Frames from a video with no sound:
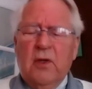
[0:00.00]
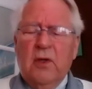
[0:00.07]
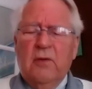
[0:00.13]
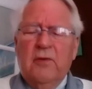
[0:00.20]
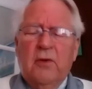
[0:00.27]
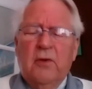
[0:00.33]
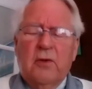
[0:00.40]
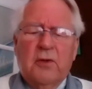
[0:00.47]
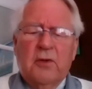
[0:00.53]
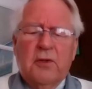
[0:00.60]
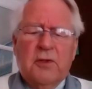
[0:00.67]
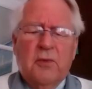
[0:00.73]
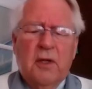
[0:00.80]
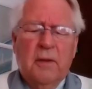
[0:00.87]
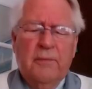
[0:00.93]
yoga
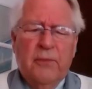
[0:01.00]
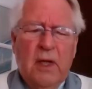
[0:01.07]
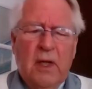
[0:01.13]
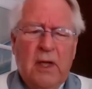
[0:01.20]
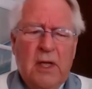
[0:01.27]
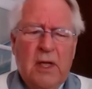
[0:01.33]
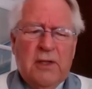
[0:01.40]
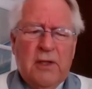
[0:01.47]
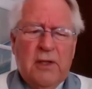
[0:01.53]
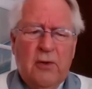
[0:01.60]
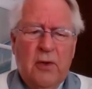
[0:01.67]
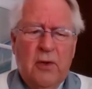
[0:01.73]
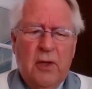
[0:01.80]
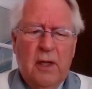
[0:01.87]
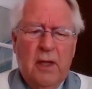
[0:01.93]
as well.
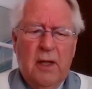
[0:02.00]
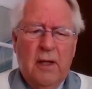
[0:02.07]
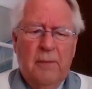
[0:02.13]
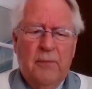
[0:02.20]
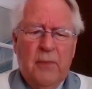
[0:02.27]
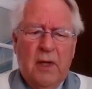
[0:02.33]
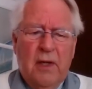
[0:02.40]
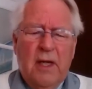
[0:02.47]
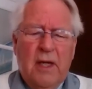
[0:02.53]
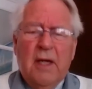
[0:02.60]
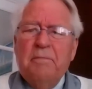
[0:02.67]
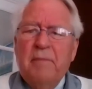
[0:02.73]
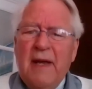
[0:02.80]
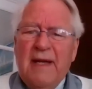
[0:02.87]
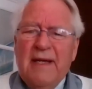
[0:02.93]
So
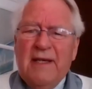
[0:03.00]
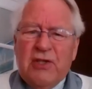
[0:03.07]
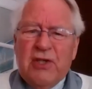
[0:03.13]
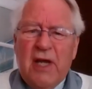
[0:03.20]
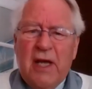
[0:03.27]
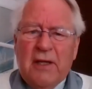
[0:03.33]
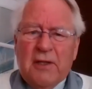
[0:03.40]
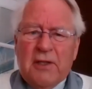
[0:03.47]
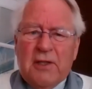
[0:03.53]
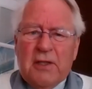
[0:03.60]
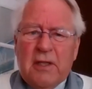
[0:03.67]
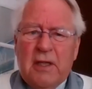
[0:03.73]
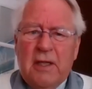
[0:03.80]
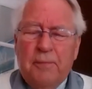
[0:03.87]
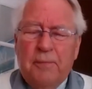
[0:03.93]
it made
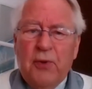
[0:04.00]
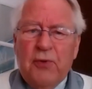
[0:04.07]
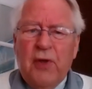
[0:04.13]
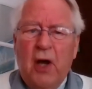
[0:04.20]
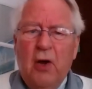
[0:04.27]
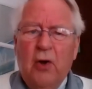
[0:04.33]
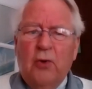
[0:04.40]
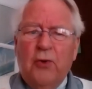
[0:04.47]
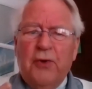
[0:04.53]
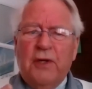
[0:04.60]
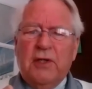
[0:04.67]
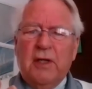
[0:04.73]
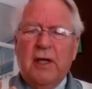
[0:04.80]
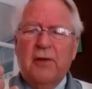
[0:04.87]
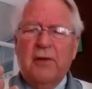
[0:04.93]
sense. He put the whole thing
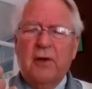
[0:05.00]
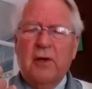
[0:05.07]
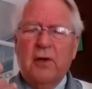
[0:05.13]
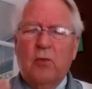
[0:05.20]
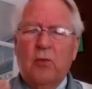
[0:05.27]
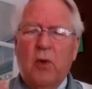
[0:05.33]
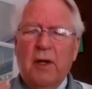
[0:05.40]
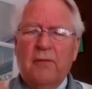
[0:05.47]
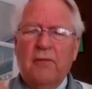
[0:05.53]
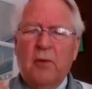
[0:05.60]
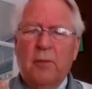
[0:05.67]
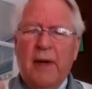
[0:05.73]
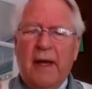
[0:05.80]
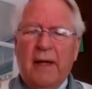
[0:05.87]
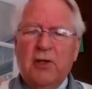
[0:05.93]
together in a wonderful
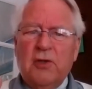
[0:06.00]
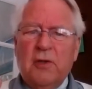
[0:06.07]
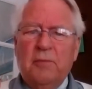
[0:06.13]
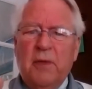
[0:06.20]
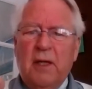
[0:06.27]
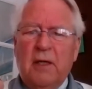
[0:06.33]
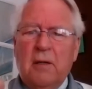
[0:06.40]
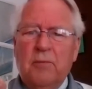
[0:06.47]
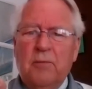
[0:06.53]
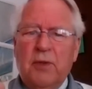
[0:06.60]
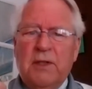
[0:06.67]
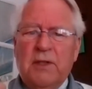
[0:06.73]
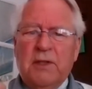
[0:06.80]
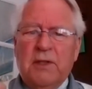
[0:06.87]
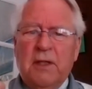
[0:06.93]
package that made
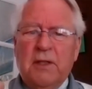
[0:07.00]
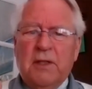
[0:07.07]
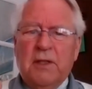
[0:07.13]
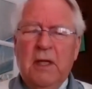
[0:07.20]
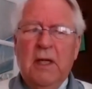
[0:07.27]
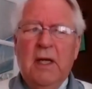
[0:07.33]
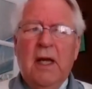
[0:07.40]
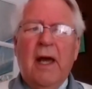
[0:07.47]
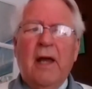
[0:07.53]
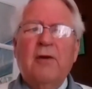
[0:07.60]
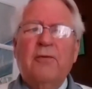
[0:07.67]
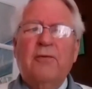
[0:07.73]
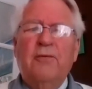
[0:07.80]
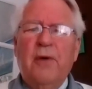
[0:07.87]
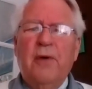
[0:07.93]
complete sense. And a
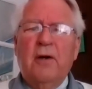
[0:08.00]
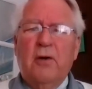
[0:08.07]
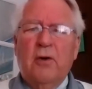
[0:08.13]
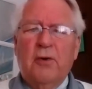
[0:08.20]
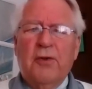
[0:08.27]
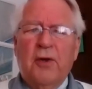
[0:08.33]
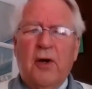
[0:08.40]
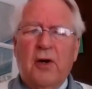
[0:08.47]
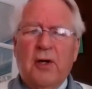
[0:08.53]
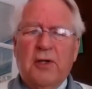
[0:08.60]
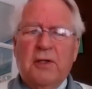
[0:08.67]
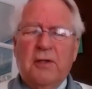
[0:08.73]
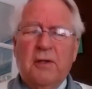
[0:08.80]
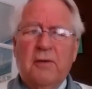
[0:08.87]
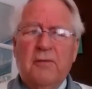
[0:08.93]
very
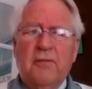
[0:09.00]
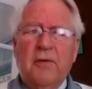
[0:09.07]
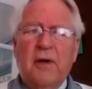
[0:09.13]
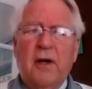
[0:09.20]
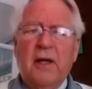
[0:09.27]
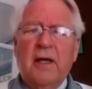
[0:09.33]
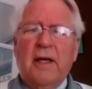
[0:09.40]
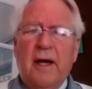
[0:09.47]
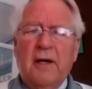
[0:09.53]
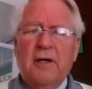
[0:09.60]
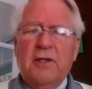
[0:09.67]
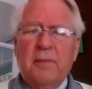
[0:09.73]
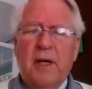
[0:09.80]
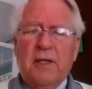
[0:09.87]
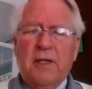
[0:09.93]
authoritative, very
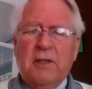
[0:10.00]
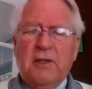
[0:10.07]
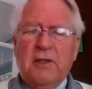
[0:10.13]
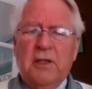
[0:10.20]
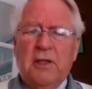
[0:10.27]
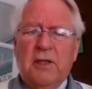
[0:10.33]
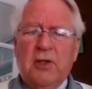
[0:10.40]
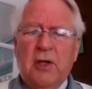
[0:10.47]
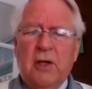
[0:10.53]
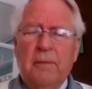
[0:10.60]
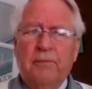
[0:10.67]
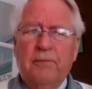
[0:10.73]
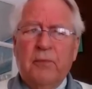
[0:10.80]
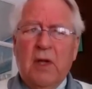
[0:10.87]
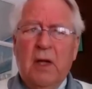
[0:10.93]
charismatic teacher.
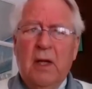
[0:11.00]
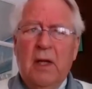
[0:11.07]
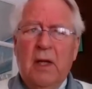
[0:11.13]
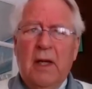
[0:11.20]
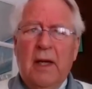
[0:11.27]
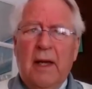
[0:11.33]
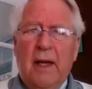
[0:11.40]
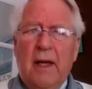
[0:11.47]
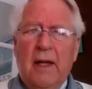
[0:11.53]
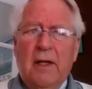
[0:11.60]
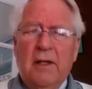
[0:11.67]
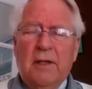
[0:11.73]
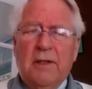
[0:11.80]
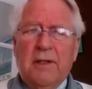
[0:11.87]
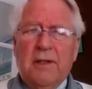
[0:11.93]

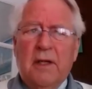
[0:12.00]
And